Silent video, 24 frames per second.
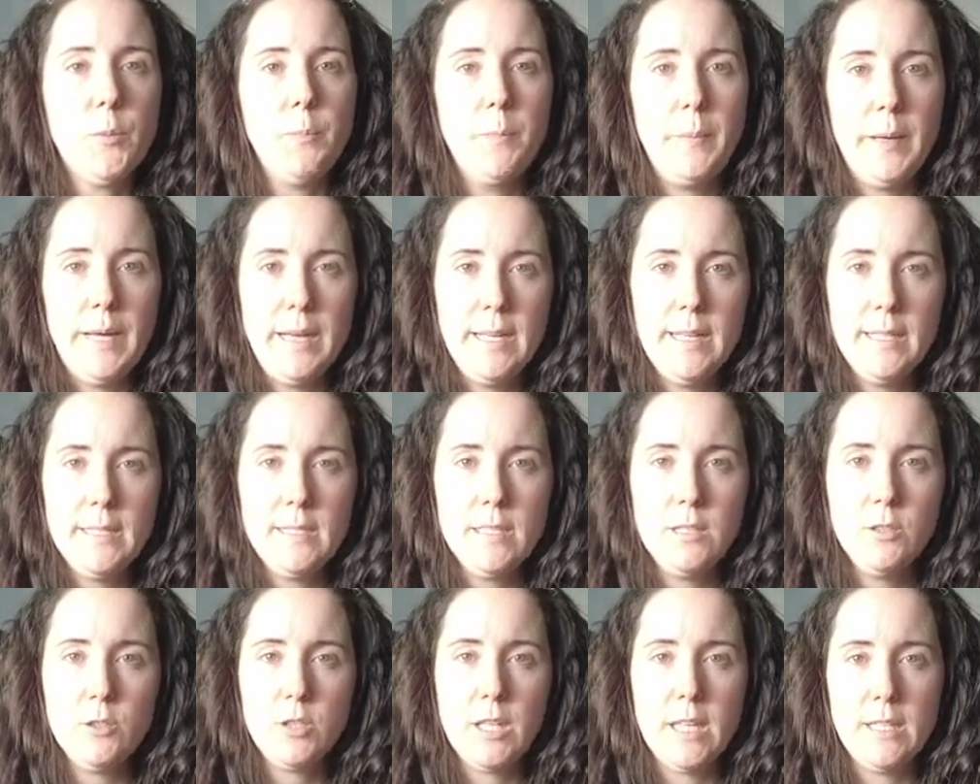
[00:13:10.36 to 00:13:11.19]
bed,
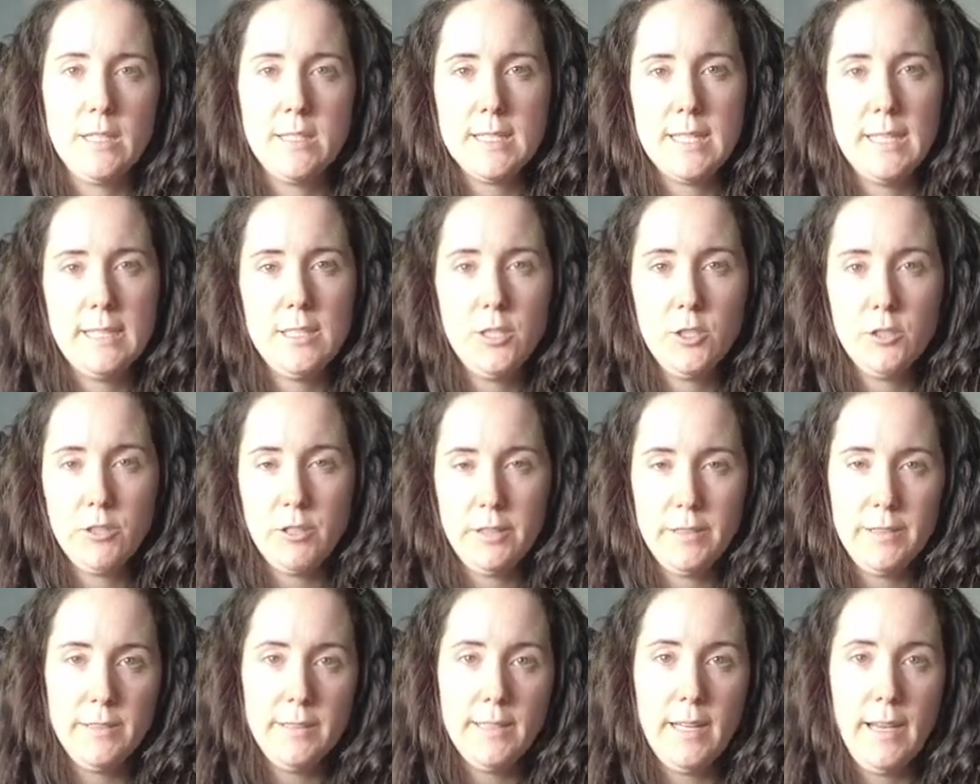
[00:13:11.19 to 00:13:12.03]
you can set your
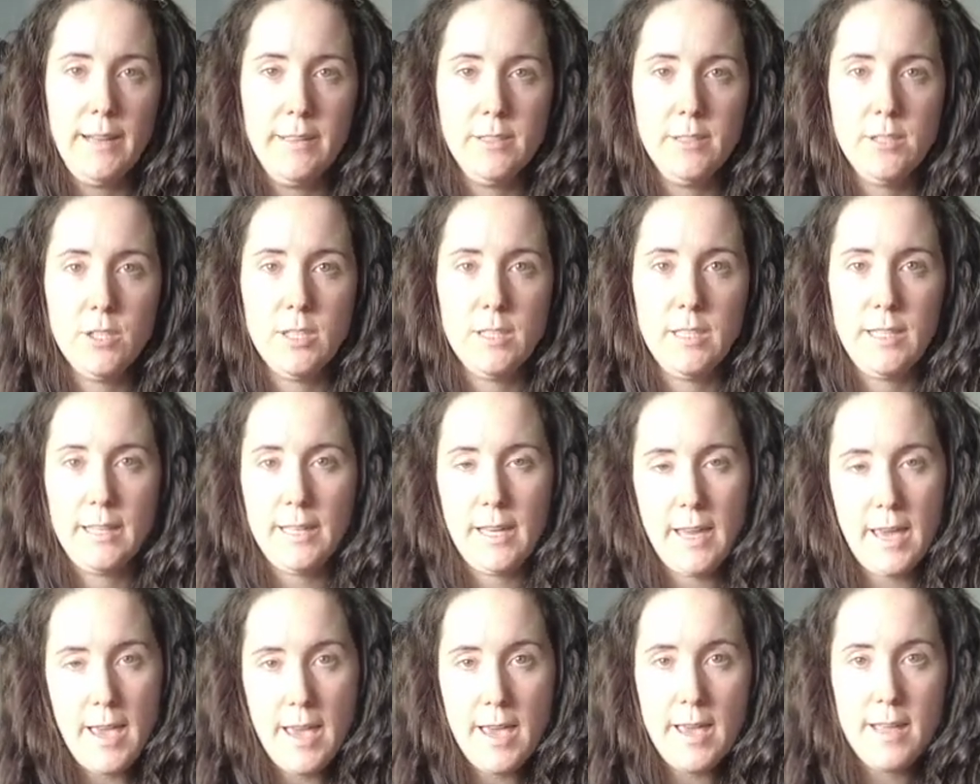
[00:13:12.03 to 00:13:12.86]
intention
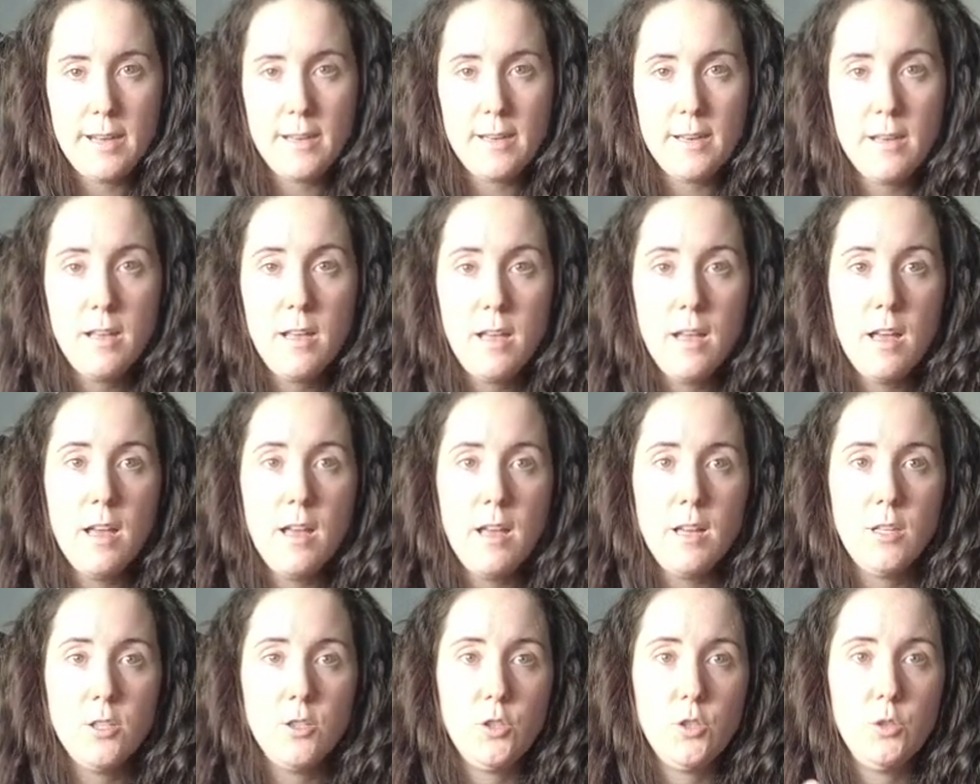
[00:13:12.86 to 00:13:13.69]
again
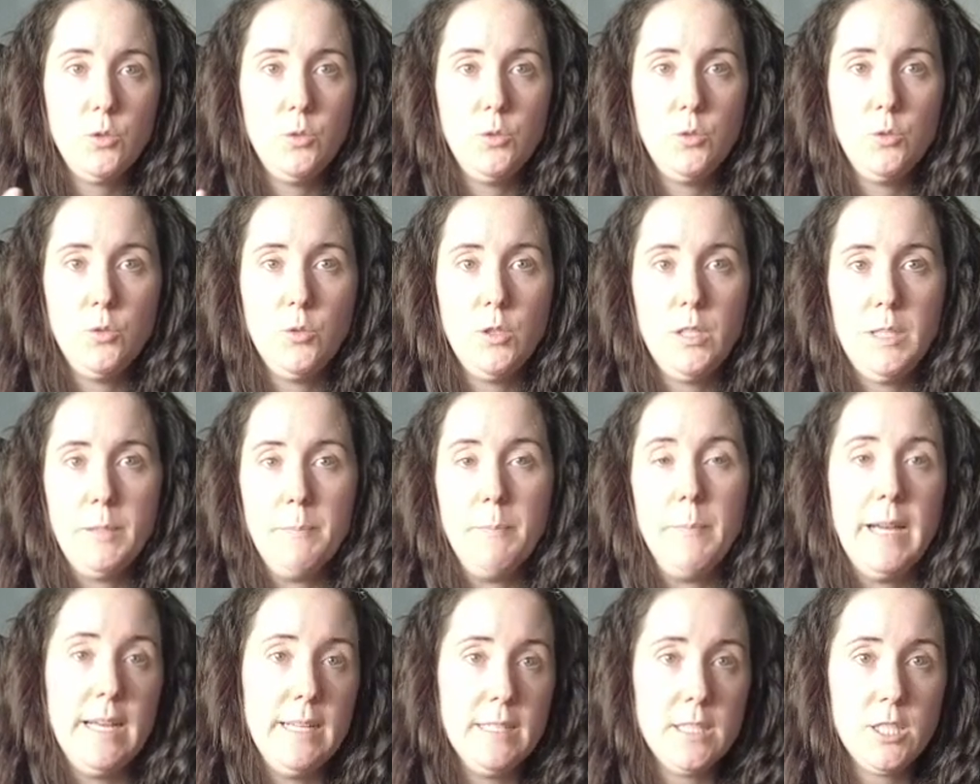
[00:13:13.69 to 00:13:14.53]
to
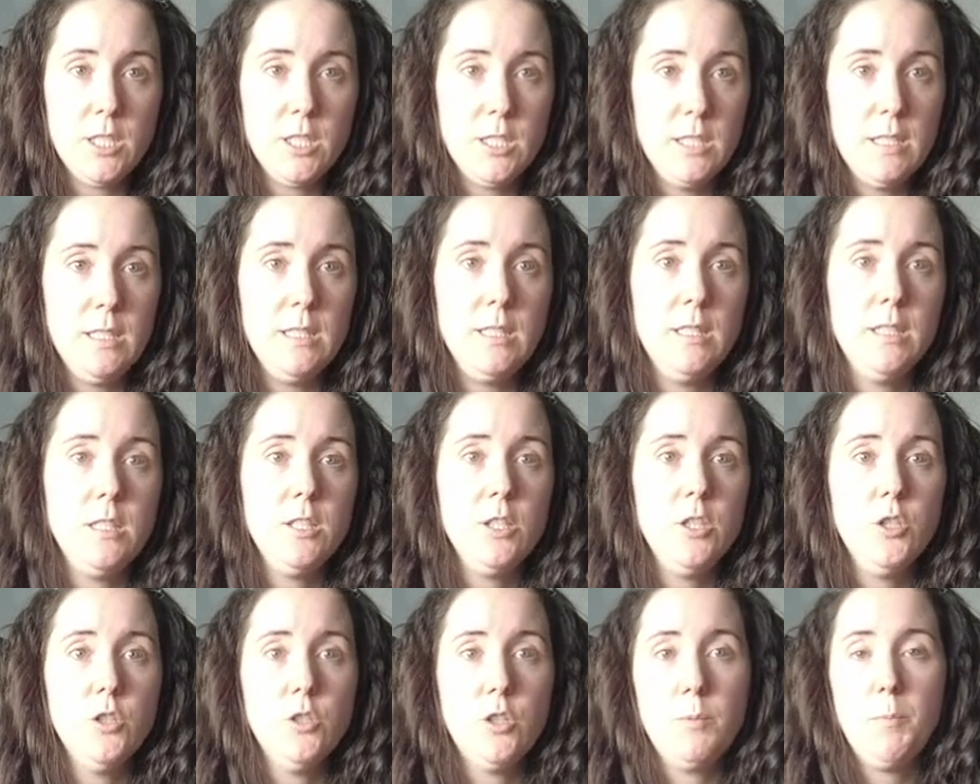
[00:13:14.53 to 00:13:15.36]
imagine
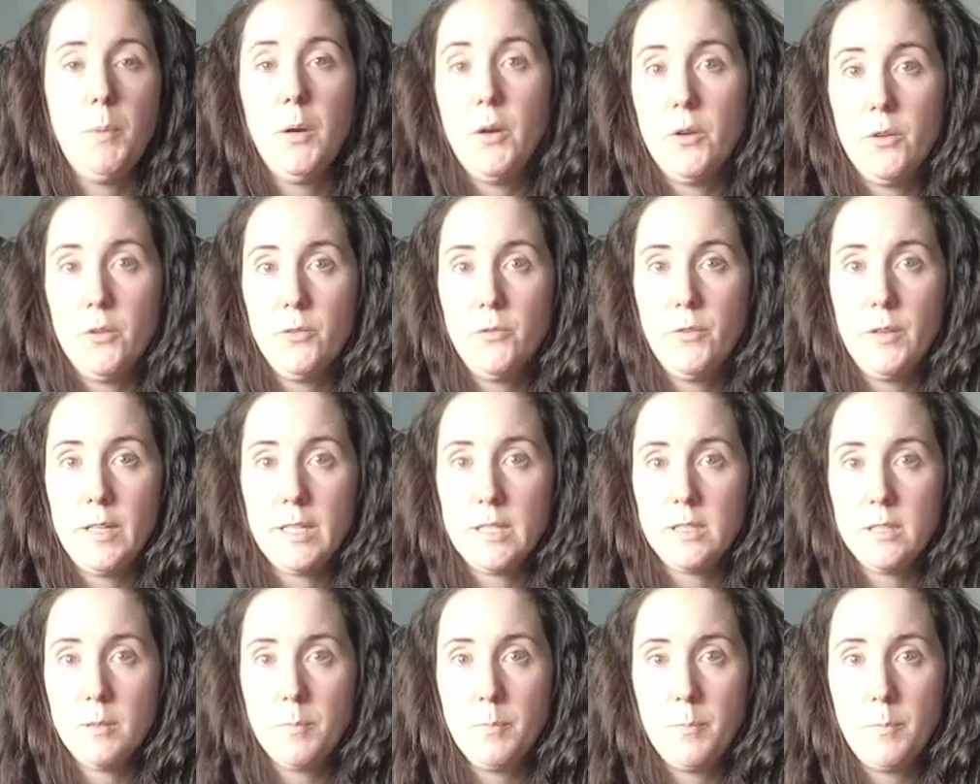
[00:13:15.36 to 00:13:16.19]
your
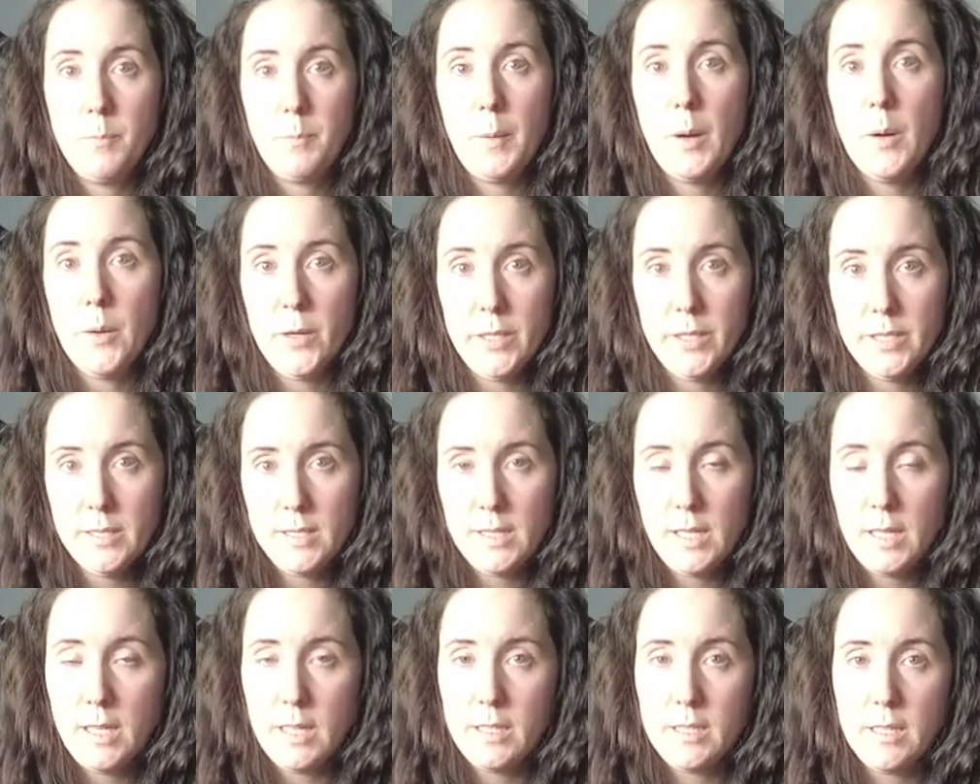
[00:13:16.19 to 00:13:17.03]
perfect
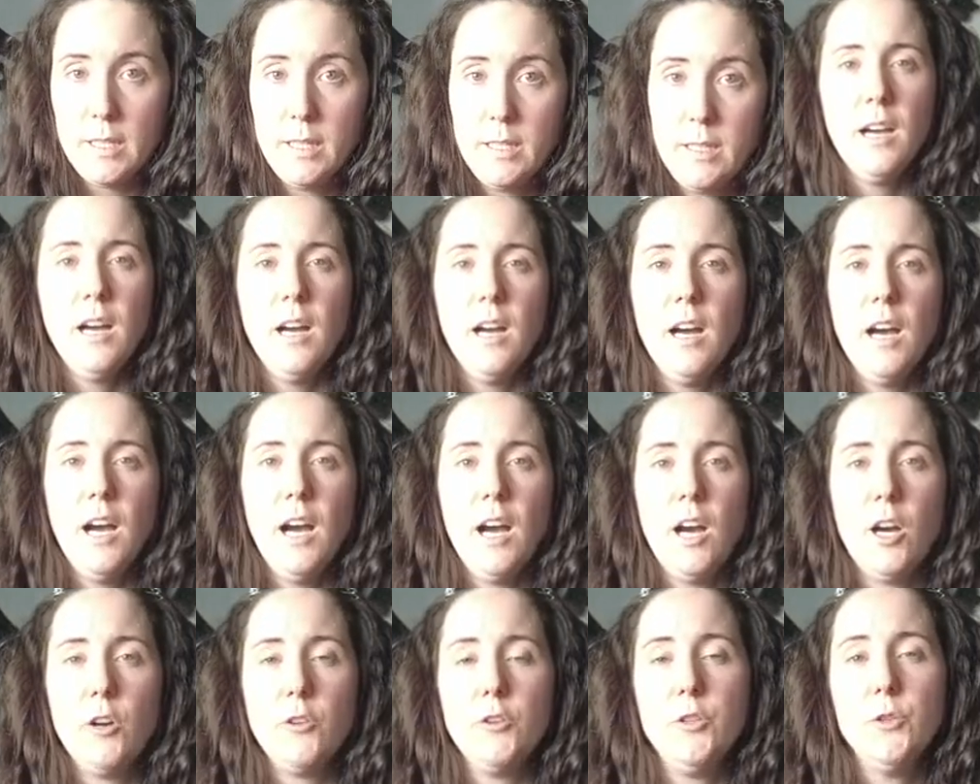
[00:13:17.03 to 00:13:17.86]
partner,
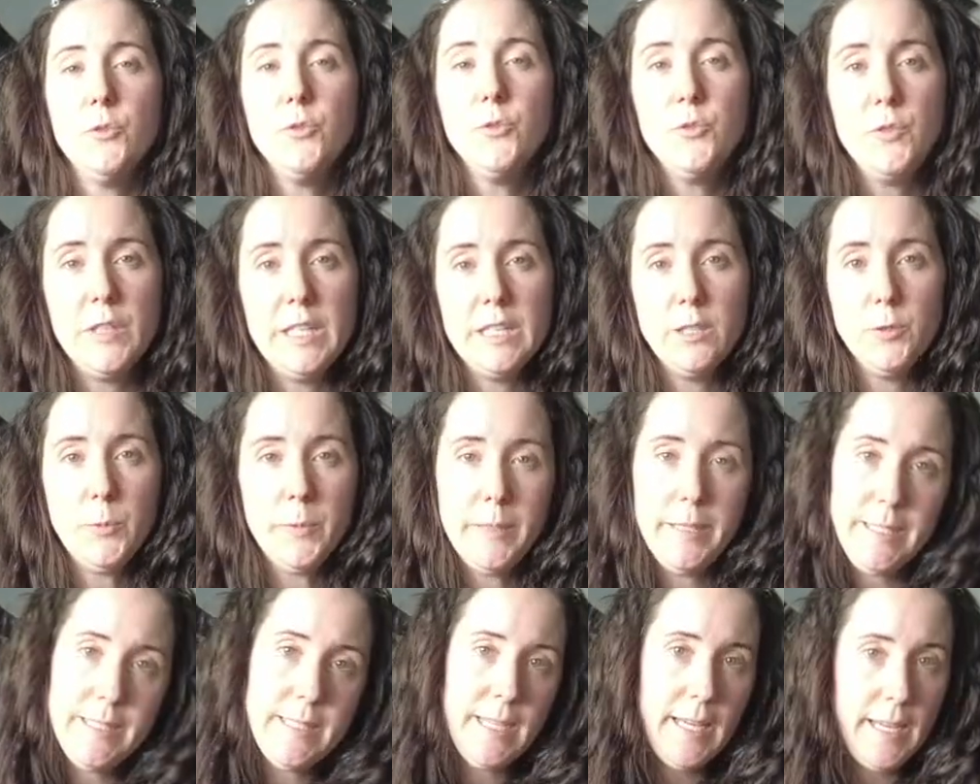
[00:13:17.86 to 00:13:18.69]
how you feel
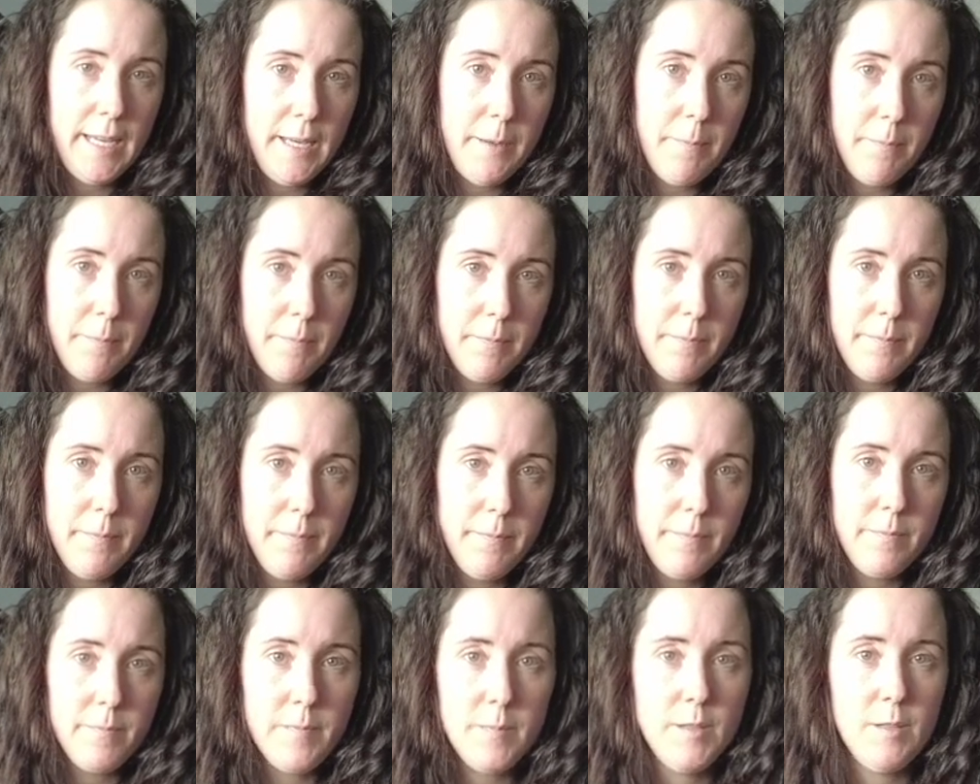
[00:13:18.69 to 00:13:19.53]
with him,
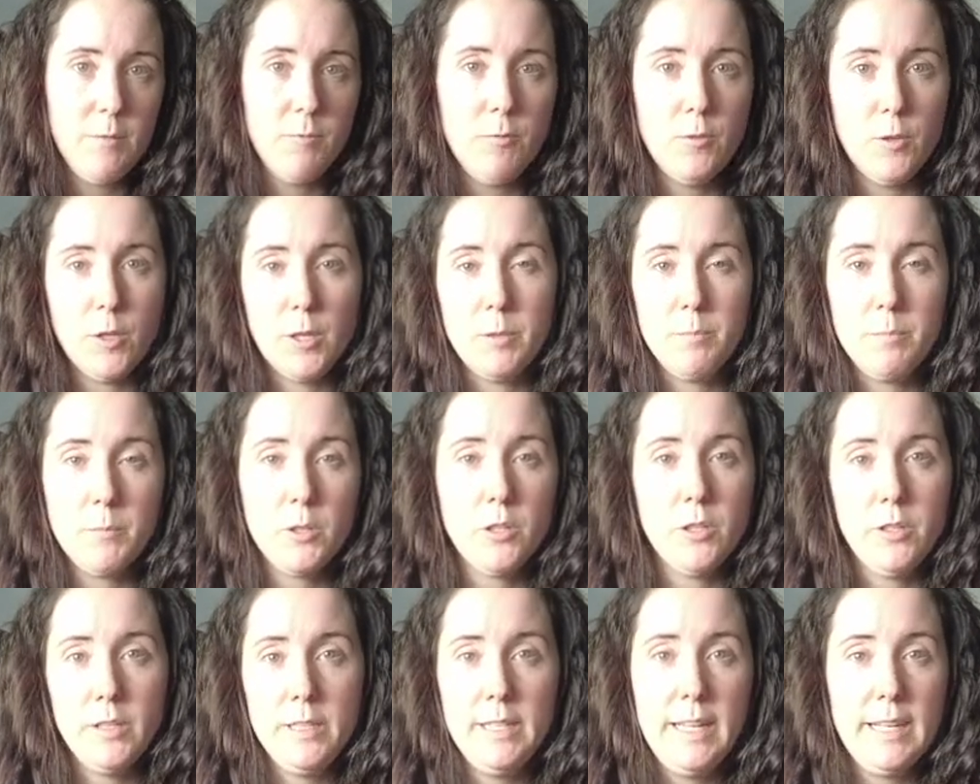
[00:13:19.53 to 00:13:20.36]
the warm
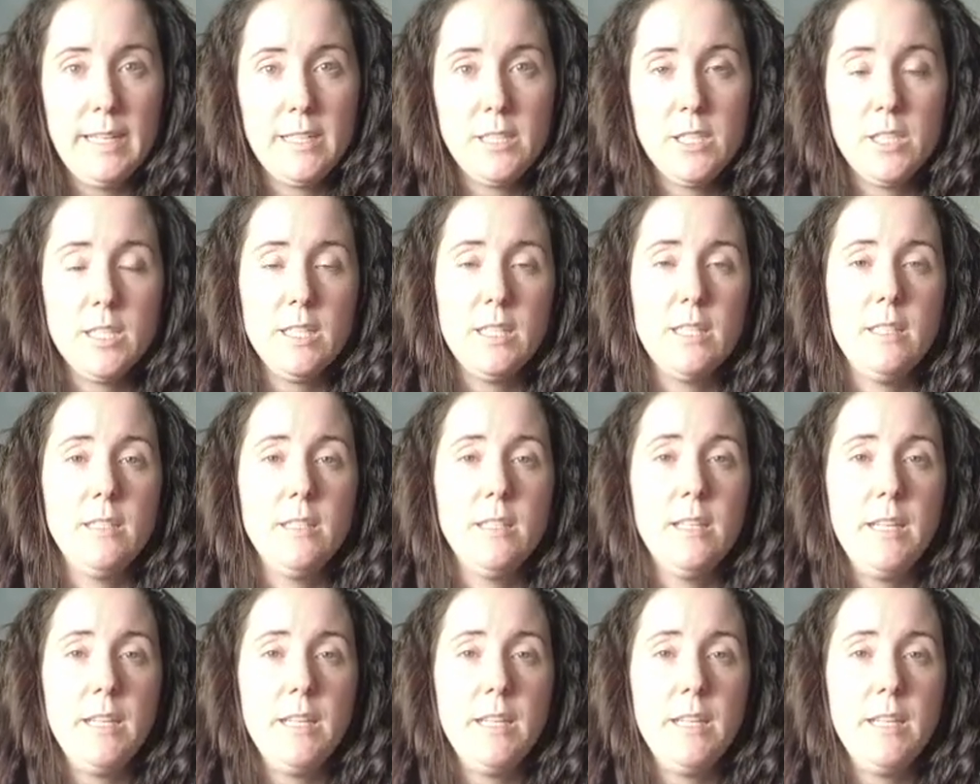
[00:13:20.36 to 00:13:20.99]
connection.